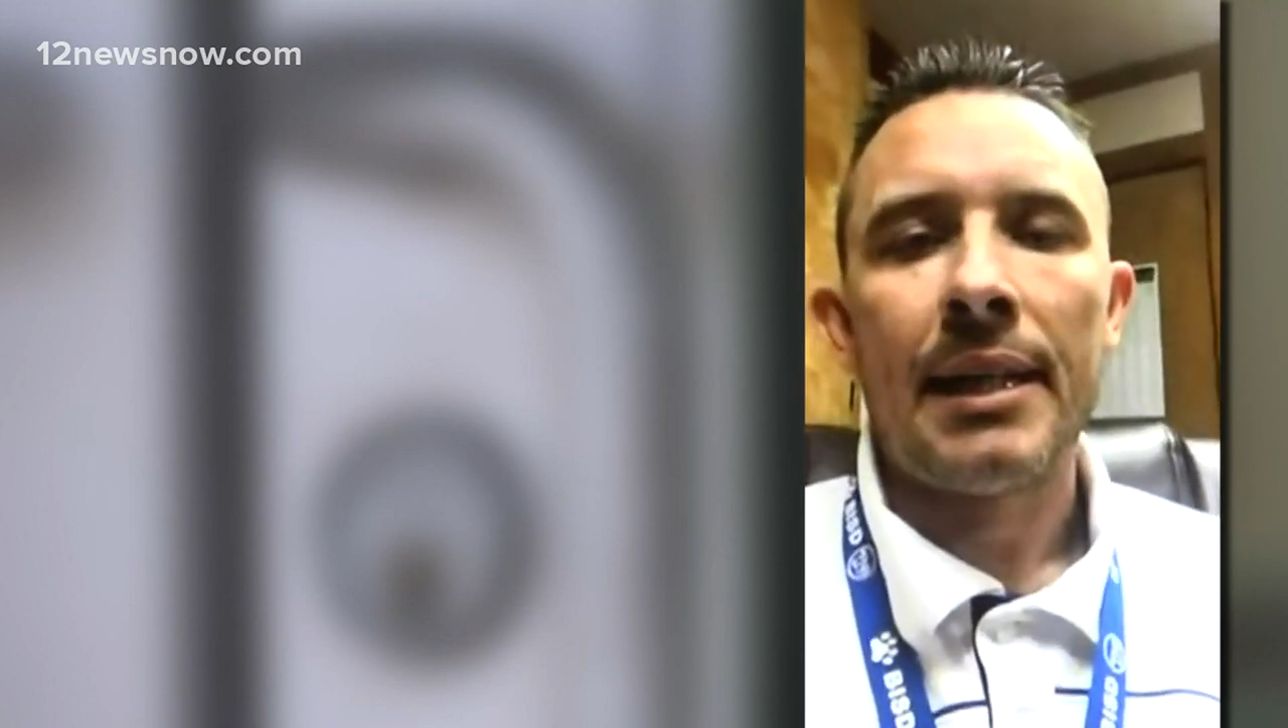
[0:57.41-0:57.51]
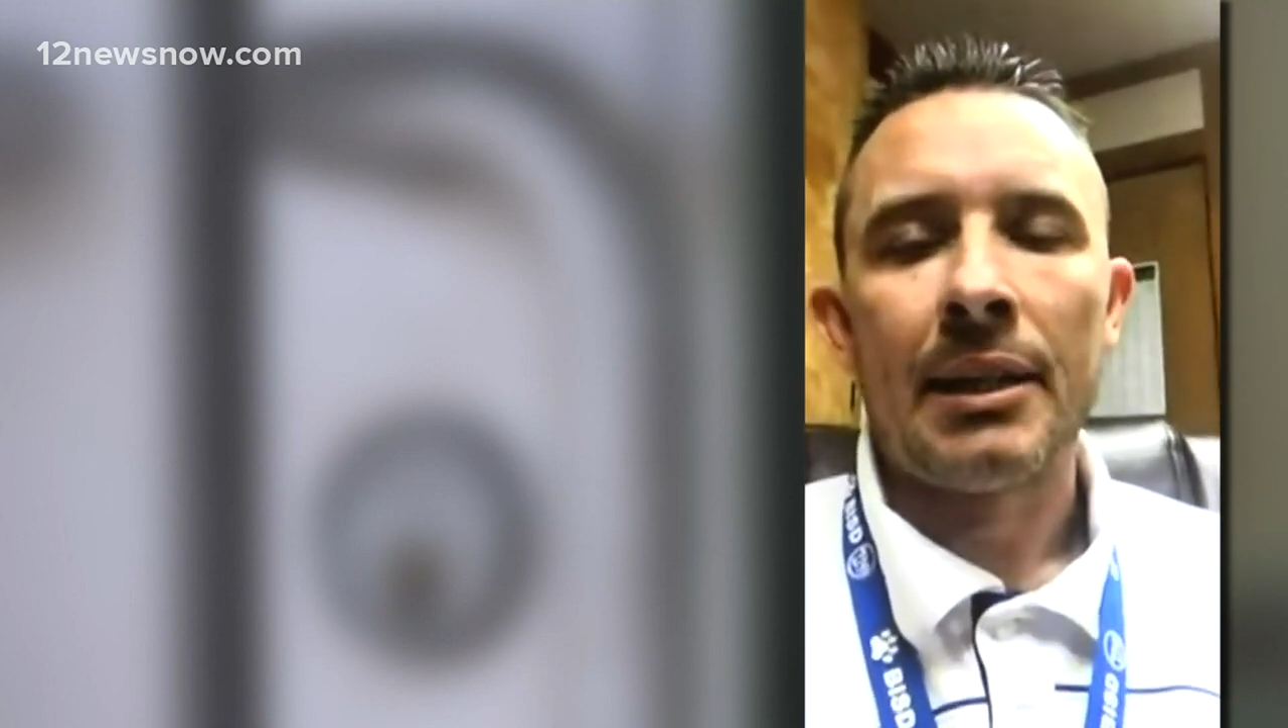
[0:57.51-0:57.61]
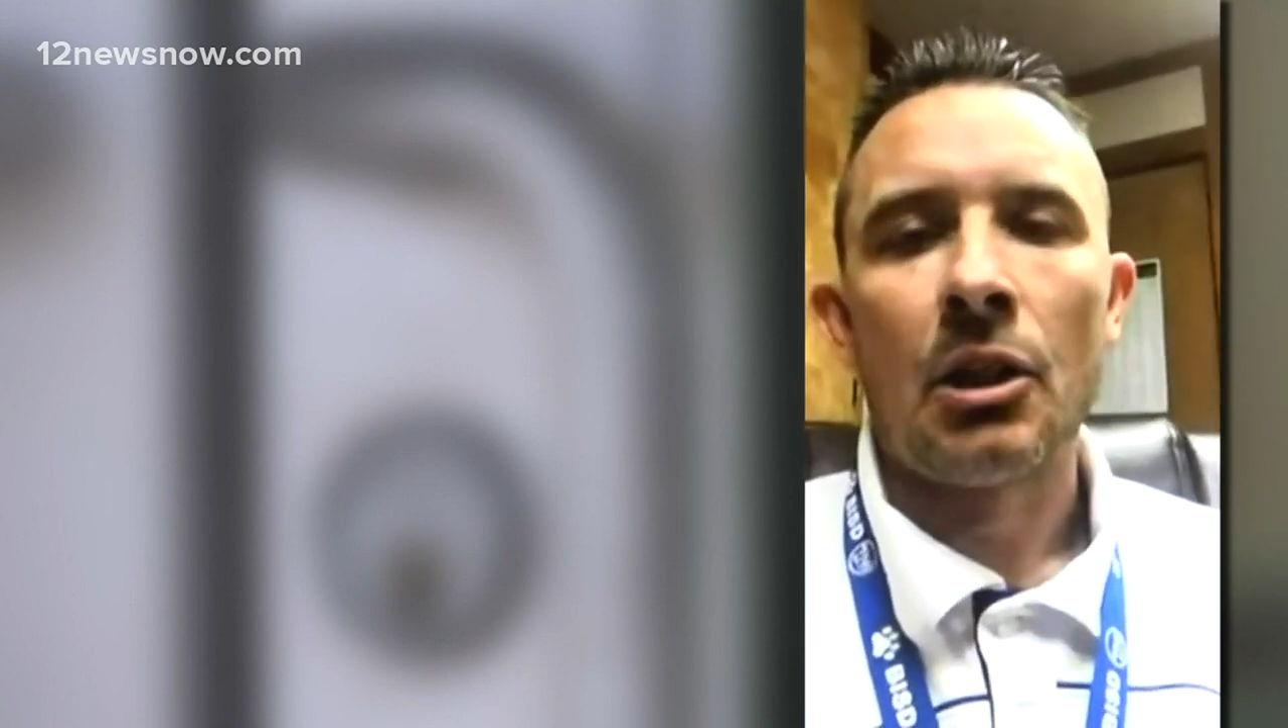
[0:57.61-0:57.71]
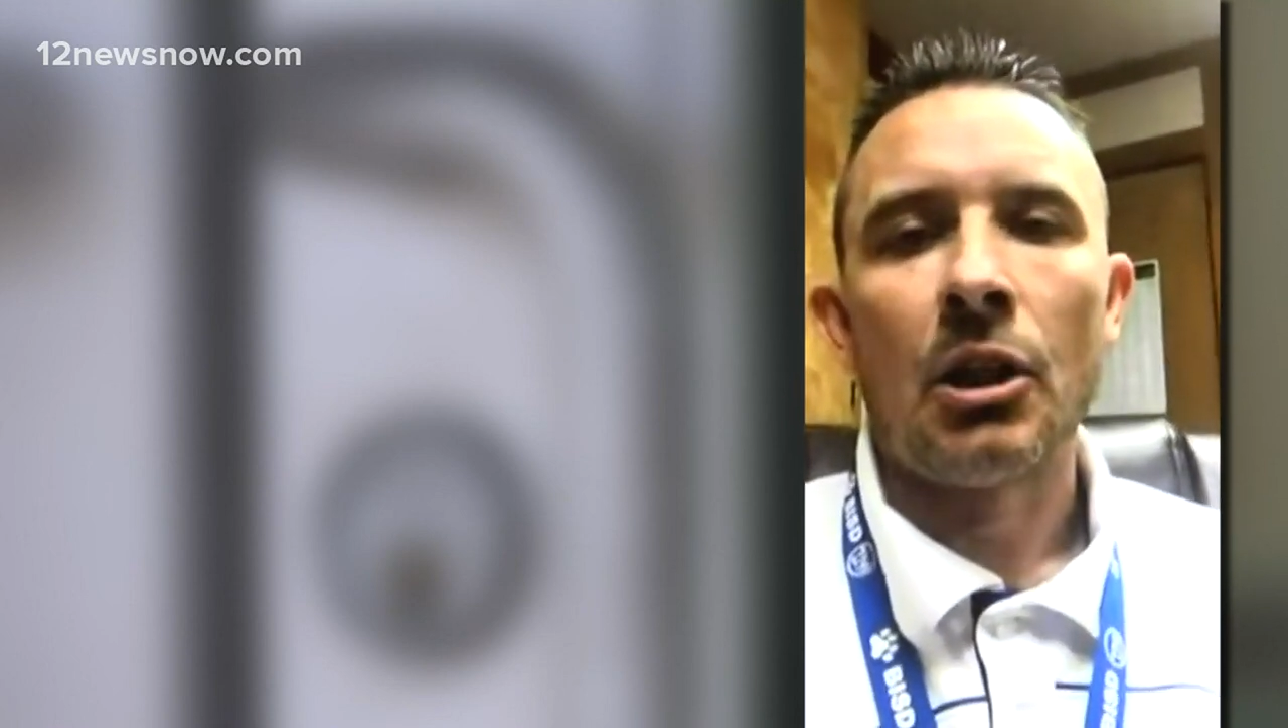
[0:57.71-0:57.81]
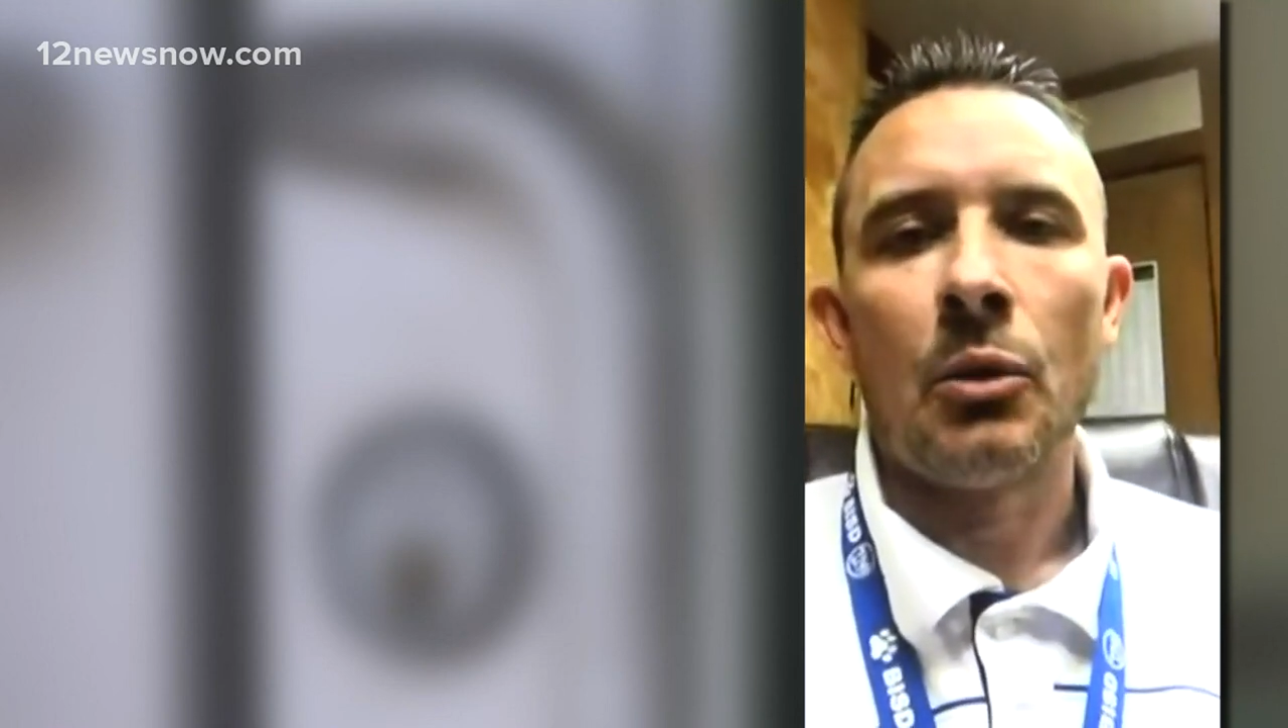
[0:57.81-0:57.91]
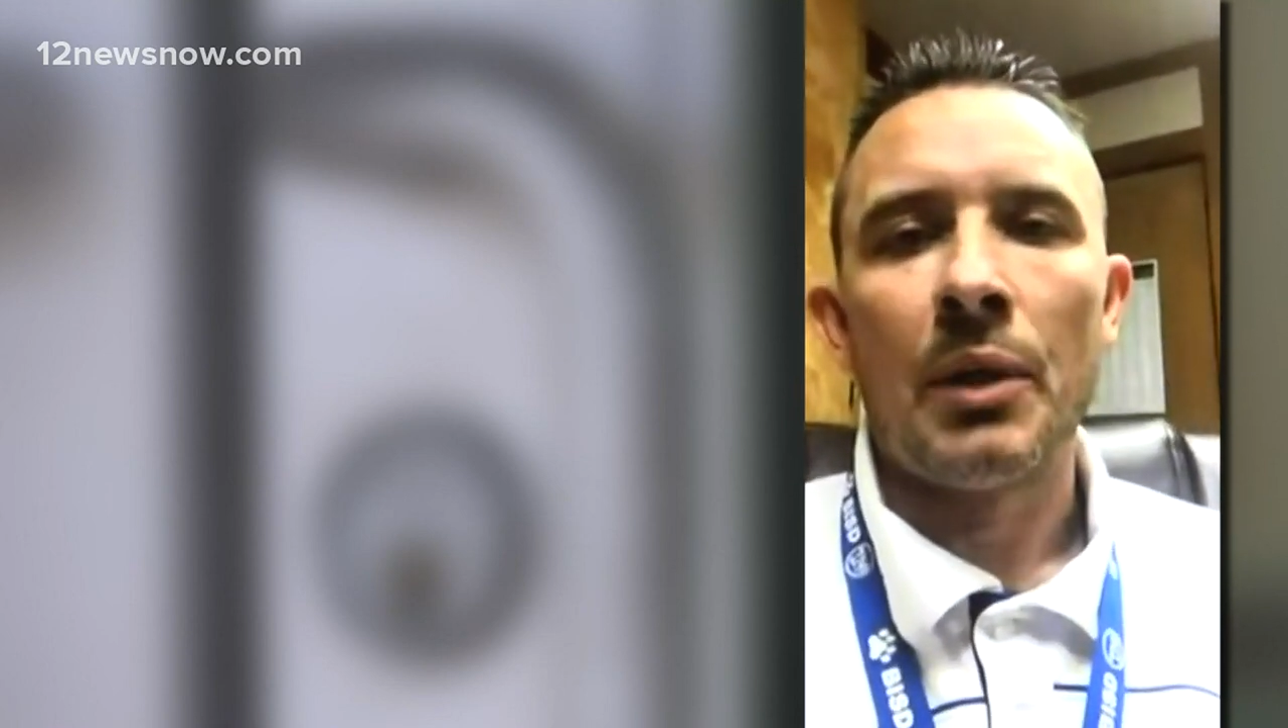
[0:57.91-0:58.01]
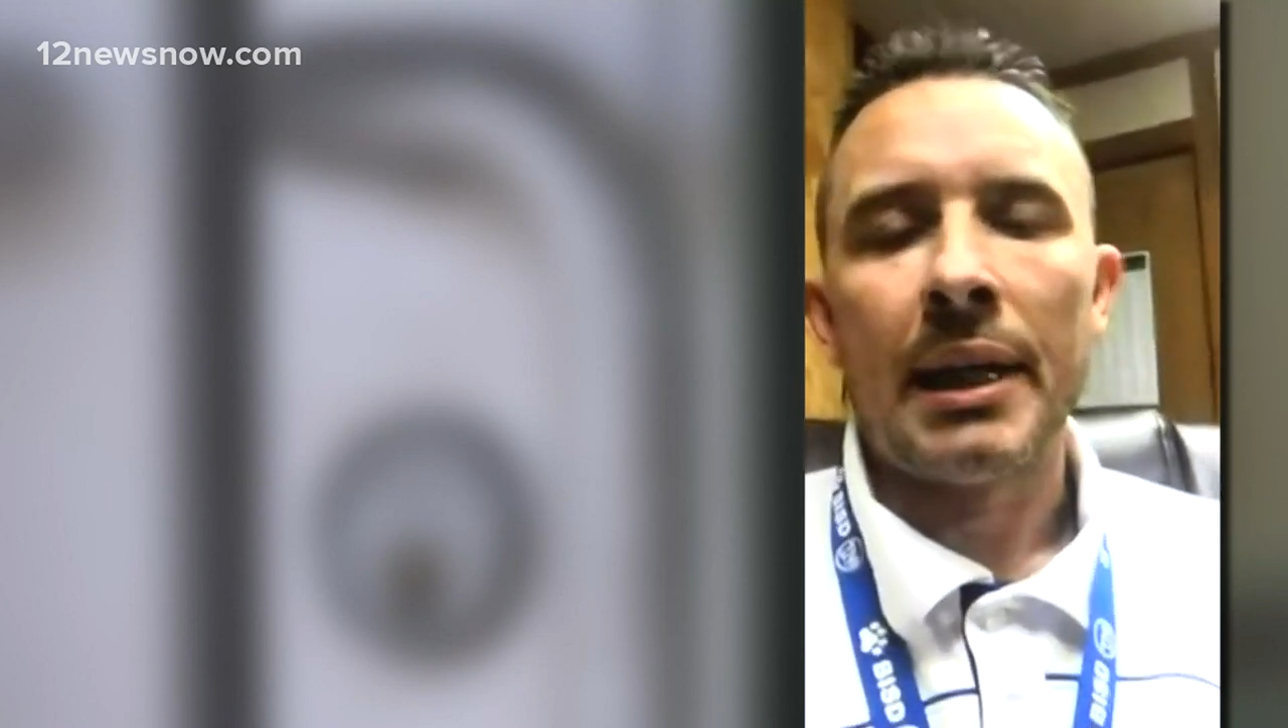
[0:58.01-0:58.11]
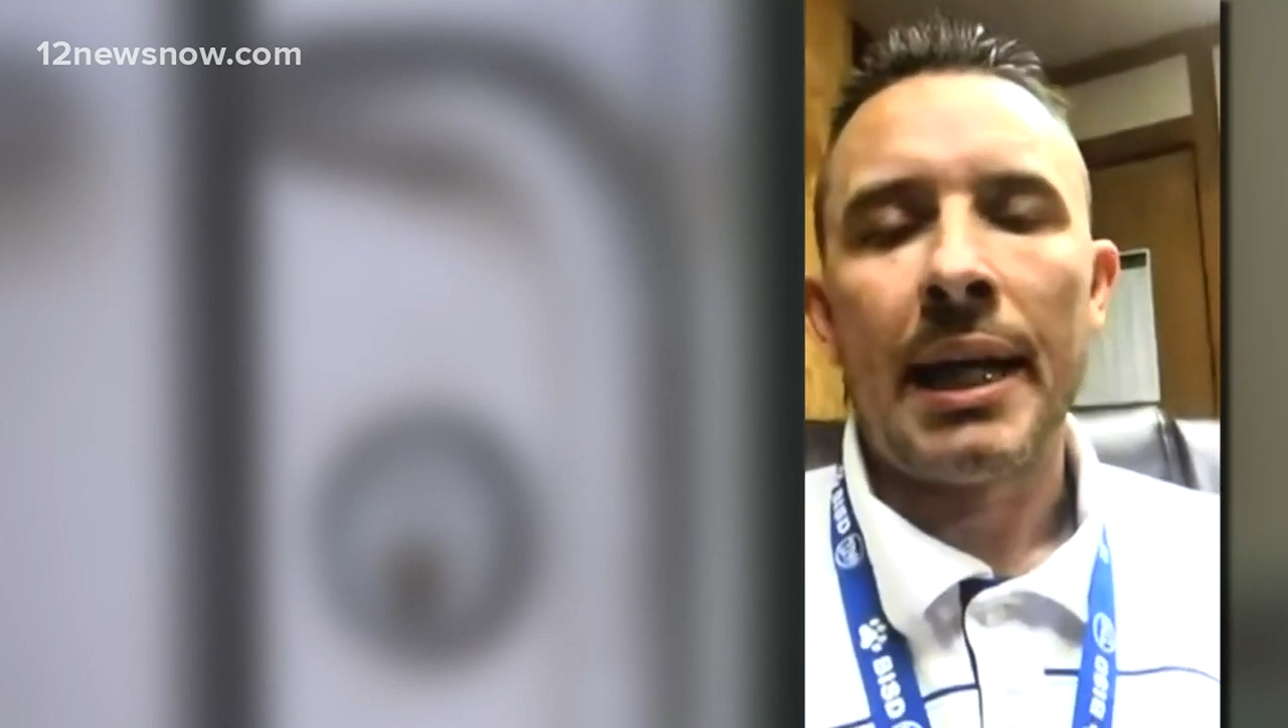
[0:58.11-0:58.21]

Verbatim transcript: included,